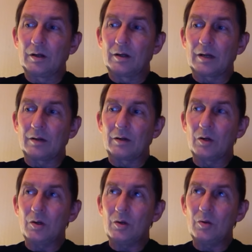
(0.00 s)
Now,
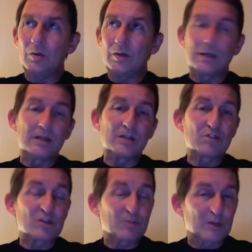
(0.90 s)
who is
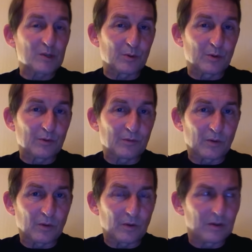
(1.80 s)
responsible
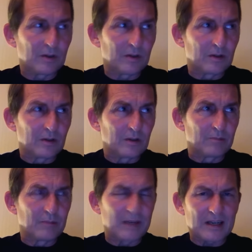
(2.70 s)
for
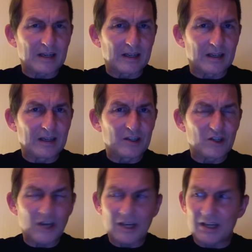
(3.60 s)
medically
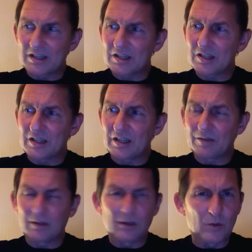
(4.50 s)
checking to see if
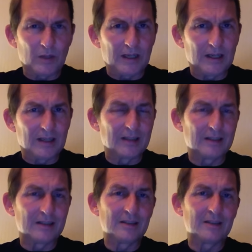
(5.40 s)
a loony,
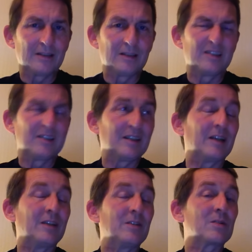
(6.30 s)
I
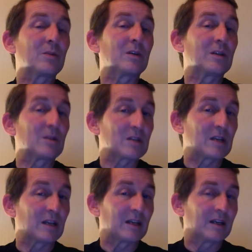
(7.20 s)
use the word
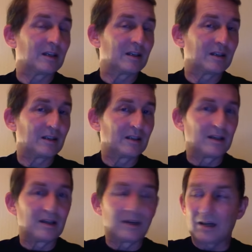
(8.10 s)
loosely,
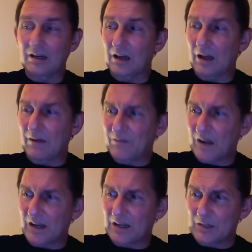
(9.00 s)
a
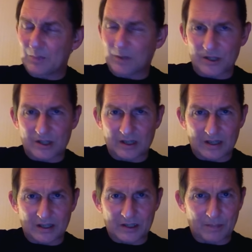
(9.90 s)
violent person
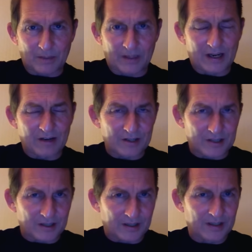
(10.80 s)
like Sabina
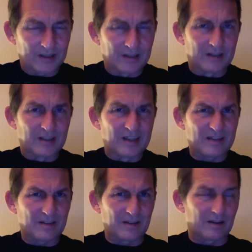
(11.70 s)
Eriksson
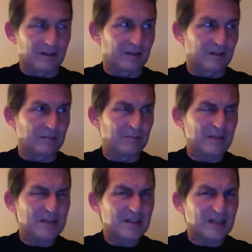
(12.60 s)
is
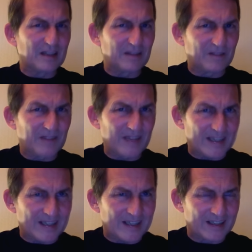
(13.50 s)
mentally
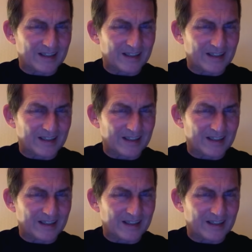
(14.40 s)
fit,